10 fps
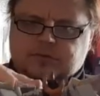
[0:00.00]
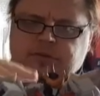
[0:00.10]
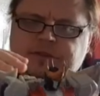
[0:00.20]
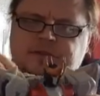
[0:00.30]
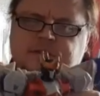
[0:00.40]

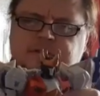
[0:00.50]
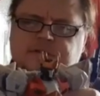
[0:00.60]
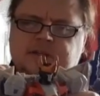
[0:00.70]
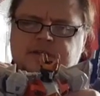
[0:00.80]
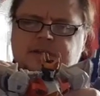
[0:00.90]
no, there
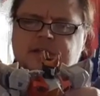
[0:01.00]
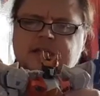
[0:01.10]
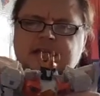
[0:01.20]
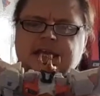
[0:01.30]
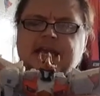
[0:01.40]
isn't.
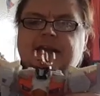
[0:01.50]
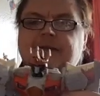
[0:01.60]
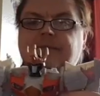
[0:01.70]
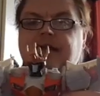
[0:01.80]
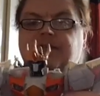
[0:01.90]
It'd
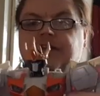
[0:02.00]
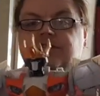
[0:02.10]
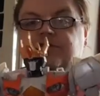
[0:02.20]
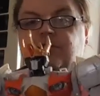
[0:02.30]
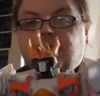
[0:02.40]
been better if you could
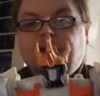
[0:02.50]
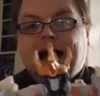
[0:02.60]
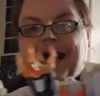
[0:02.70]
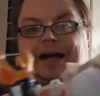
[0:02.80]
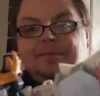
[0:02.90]
just do
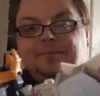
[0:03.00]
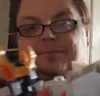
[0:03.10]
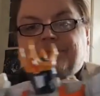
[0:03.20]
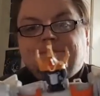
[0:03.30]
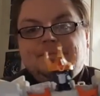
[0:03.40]
that,
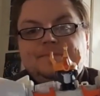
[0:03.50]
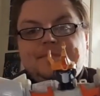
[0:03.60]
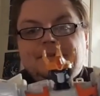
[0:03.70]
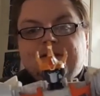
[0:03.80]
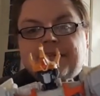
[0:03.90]

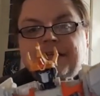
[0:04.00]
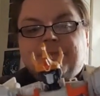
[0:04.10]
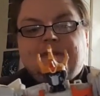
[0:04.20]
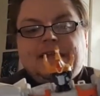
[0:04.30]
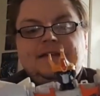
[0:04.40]
really.
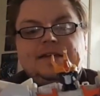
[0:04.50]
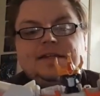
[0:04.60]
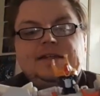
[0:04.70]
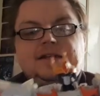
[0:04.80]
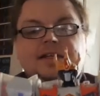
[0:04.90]
But then,
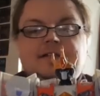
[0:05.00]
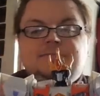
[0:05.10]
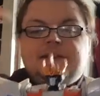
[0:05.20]
you know, he's